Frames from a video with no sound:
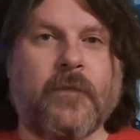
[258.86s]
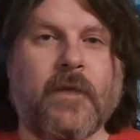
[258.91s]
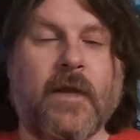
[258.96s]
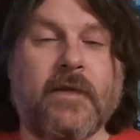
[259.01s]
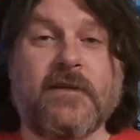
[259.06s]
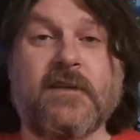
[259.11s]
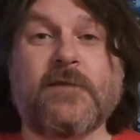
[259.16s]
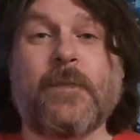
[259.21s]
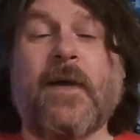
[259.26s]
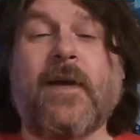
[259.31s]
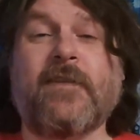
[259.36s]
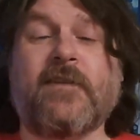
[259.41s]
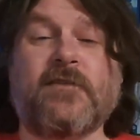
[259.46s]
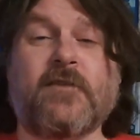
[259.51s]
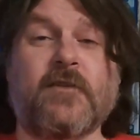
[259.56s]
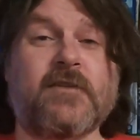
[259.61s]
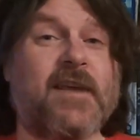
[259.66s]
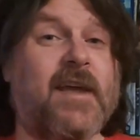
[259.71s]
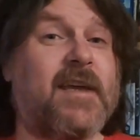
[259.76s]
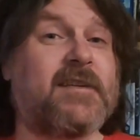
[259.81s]
Despite the
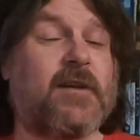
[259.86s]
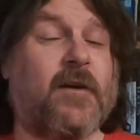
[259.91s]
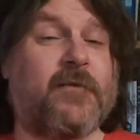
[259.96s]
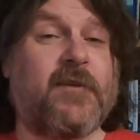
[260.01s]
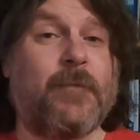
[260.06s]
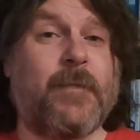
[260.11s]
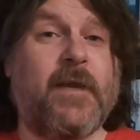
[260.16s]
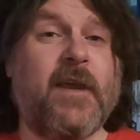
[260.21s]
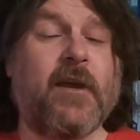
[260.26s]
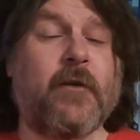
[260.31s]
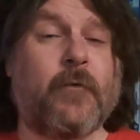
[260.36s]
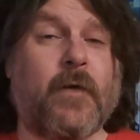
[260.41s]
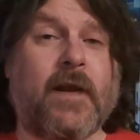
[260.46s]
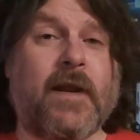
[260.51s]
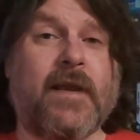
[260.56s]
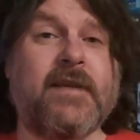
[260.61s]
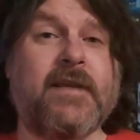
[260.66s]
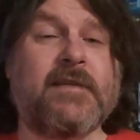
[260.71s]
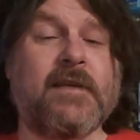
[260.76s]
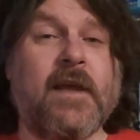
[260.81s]
success of the Amiga
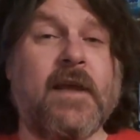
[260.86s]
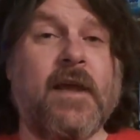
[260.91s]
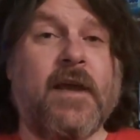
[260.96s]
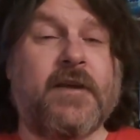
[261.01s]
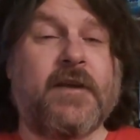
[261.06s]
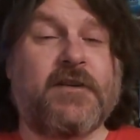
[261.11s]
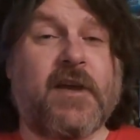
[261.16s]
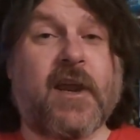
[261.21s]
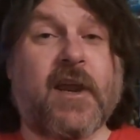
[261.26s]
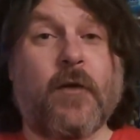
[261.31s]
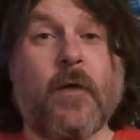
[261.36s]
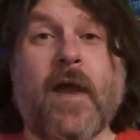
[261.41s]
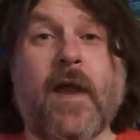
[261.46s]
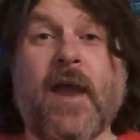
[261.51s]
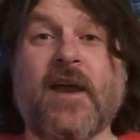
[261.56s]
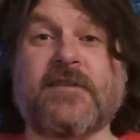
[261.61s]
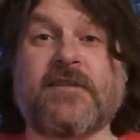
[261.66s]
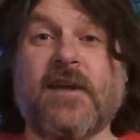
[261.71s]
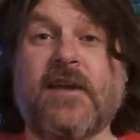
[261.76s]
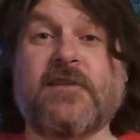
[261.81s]
release, Jaguar
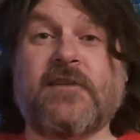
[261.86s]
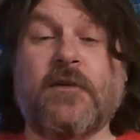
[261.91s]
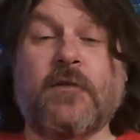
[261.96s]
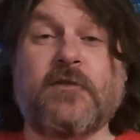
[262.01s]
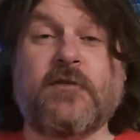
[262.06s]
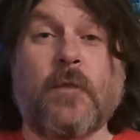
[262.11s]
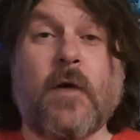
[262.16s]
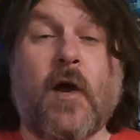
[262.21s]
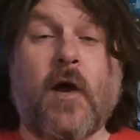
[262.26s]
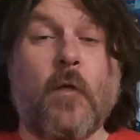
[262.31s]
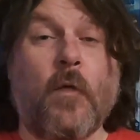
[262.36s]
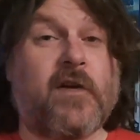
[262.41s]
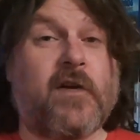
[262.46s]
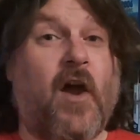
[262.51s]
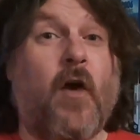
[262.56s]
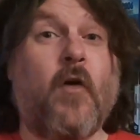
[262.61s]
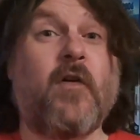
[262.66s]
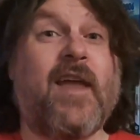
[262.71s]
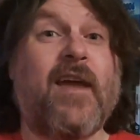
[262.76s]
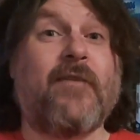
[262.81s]
XJ220 would
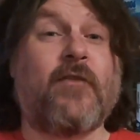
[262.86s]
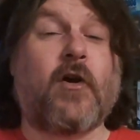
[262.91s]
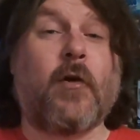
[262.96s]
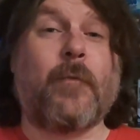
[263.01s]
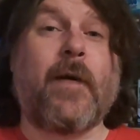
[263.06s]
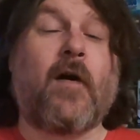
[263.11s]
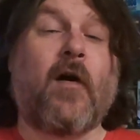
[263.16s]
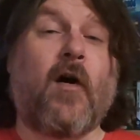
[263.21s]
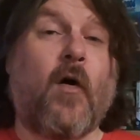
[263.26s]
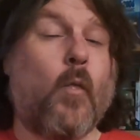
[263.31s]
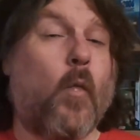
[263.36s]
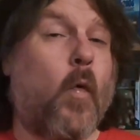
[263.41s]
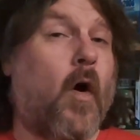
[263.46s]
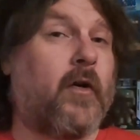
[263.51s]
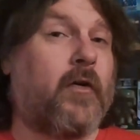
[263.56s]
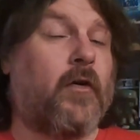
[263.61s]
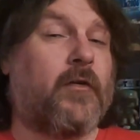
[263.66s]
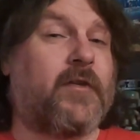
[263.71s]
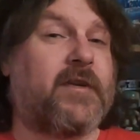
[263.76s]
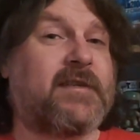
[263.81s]
only ever come out on
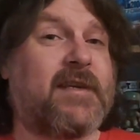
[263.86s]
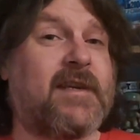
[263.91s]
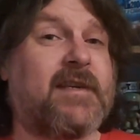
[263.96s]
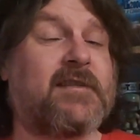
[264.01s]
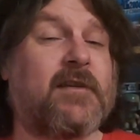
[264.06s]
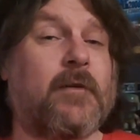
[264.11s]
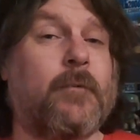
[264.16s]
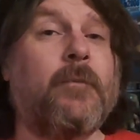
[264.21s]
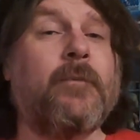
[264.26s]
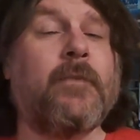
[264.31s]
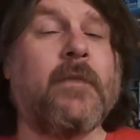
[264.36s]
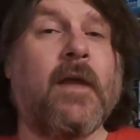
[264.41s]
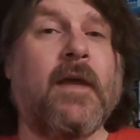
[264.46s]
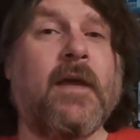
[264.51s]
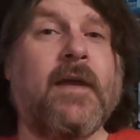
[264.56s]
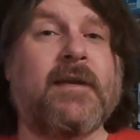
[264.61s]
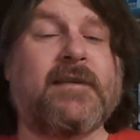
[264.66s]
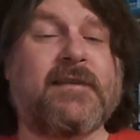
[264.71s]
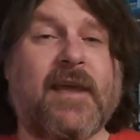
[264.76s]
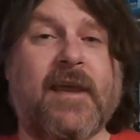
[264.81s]
one other system,
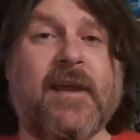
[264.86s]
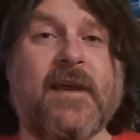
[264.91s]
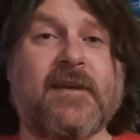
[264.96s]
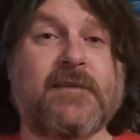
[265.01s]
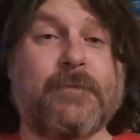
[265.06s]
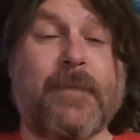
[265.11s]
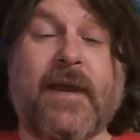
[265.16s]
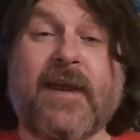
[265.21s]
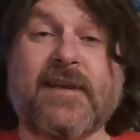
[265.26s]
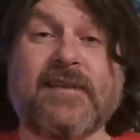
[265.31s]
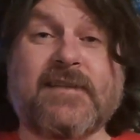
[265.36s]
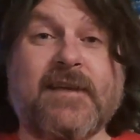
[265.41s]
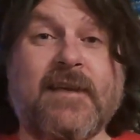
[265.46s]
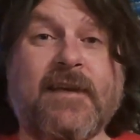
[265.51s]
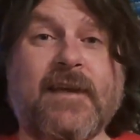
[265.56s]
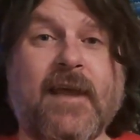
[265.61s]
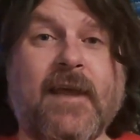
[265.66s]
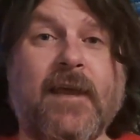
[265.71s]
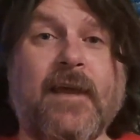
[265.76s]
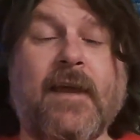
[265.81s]
Sega's Mega
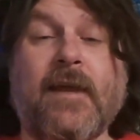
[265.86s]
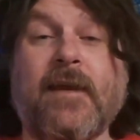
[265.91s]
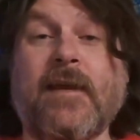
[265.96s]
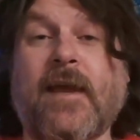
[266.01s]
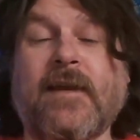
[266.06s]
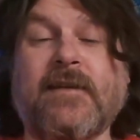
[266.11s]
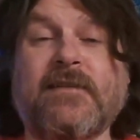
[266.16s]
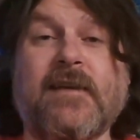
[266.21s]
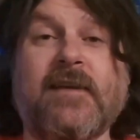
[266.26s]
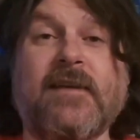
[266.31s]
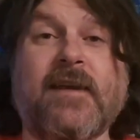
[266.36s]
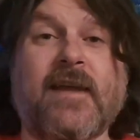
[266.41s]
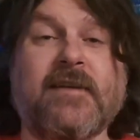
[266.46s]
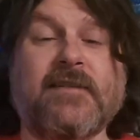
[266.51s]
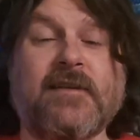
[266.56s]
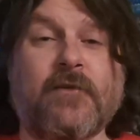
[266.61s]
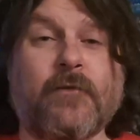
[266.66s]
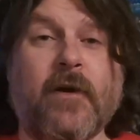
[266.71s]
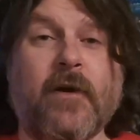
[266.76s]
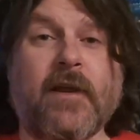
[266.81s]
CD, in
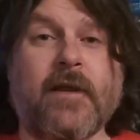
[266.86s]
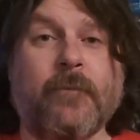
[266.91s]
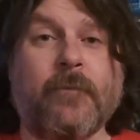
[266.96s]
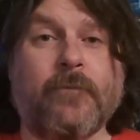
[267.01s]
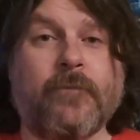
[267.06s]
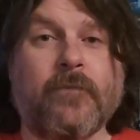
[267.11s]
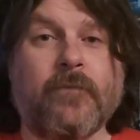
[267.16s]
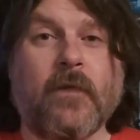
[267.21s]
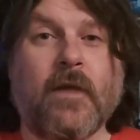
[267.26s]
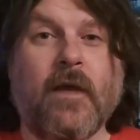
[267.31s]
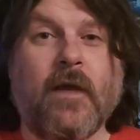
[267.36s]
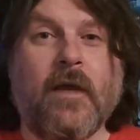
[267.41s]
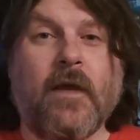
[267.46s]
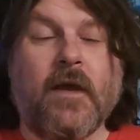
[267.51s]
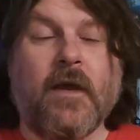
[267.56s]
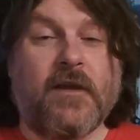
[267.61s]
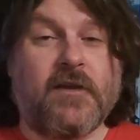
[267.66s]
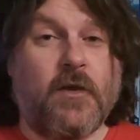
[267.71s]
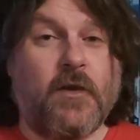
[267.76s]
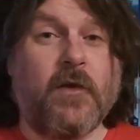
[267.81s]
1993.
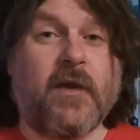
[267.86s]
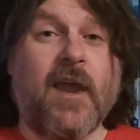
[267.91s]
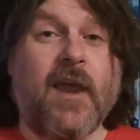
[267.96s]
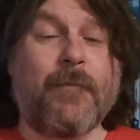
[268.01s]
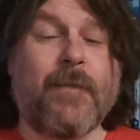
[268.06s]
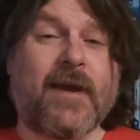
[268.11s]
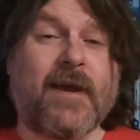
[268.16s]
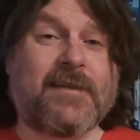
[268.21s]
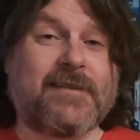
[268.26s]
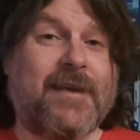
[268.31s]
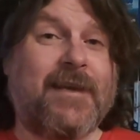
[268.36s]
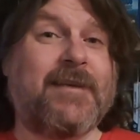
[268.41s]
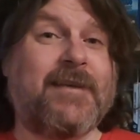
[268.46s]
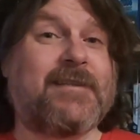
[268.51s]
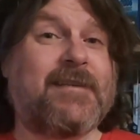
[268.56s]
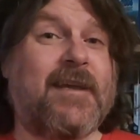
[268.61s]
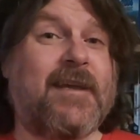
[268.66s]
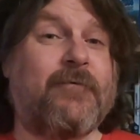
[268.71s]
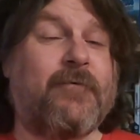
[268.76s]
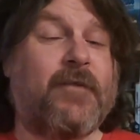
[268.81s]
UK magazine
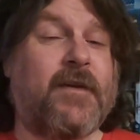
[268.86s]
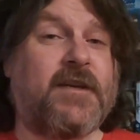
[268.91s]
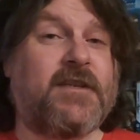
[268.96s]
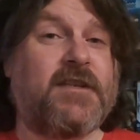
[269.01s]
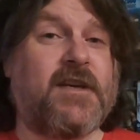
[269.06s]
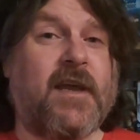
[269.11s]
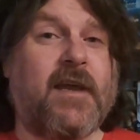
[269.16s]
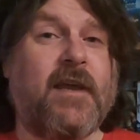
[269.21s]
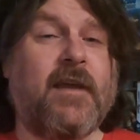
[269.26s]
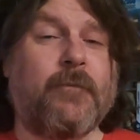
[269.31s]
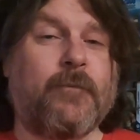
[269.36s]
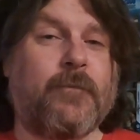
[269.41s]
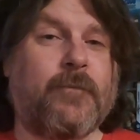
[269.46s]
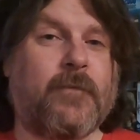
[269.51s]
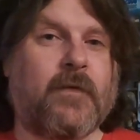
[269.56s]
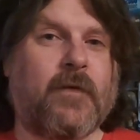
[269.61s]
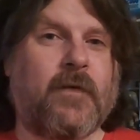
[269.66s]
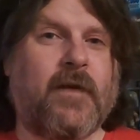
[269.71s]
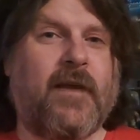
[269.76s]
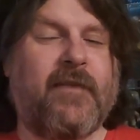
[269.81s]
CMVG,
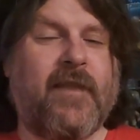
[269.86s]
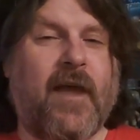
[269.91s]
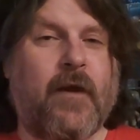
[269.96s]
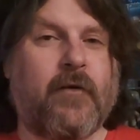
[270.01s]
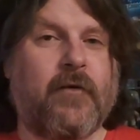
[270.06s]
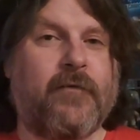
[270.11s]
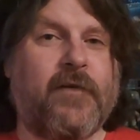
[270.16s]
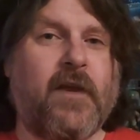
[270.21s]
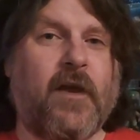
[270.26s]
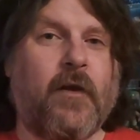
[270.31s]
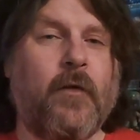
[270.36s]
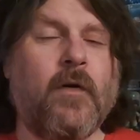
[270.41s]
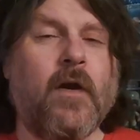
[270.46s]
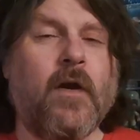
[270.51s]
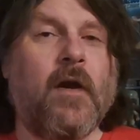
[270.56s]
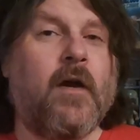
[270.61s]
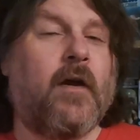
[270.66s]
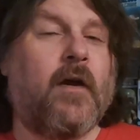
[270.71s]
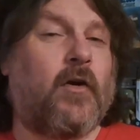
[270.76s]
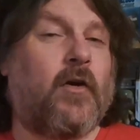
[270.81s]
in their review,
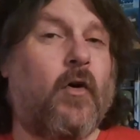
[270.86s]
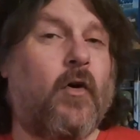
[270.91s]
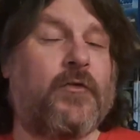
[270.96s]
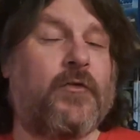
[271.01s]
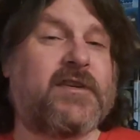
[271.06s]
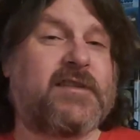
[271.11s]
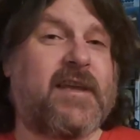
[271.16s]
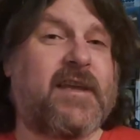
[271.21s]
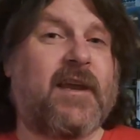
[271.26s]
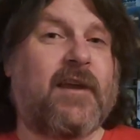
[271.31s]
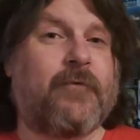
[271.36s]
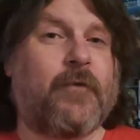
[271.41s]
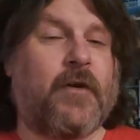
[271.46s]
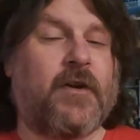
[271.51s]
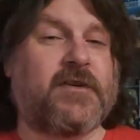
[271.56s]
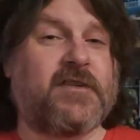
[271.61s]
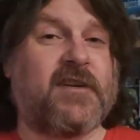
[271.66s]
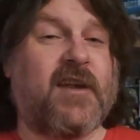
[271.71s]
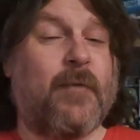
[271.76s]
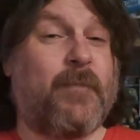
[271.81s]
called the Sega
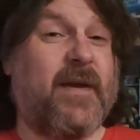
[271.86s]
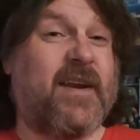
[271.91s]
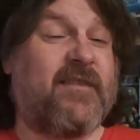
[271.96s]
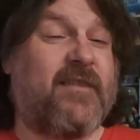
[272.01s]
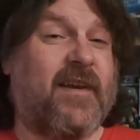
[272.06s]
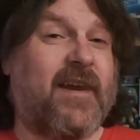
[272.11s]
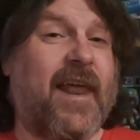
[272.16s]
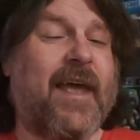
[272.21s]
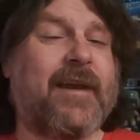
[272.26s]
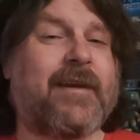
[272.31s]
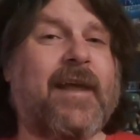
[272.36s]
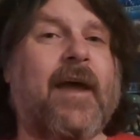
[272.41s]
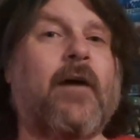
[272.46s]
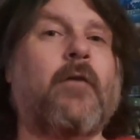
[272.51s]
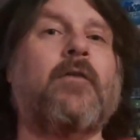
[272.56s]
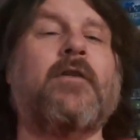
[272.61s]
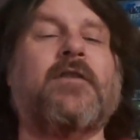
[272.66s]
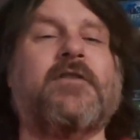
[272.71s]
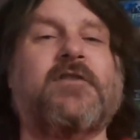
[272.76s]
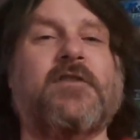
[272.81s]
version a bit of a
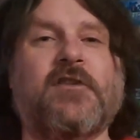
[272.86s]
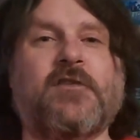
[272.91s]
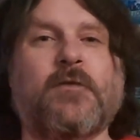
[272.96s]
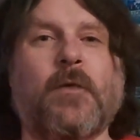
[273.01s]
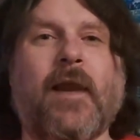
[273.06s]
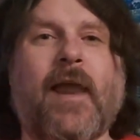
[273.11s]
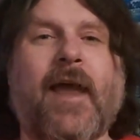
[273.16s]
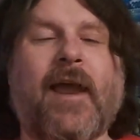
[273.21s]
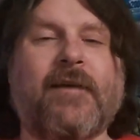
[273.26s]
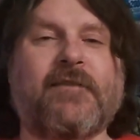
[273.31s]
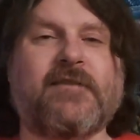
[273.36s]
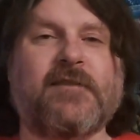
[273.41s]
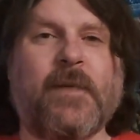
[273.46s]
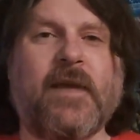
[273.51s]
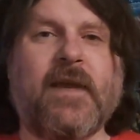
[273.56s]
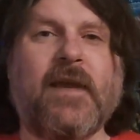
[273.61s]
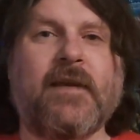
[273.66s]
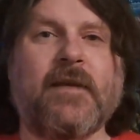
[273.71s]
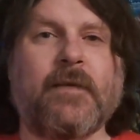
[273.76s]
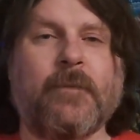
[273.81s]
letdown due to a lack of
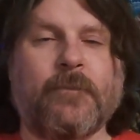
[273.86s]
speed.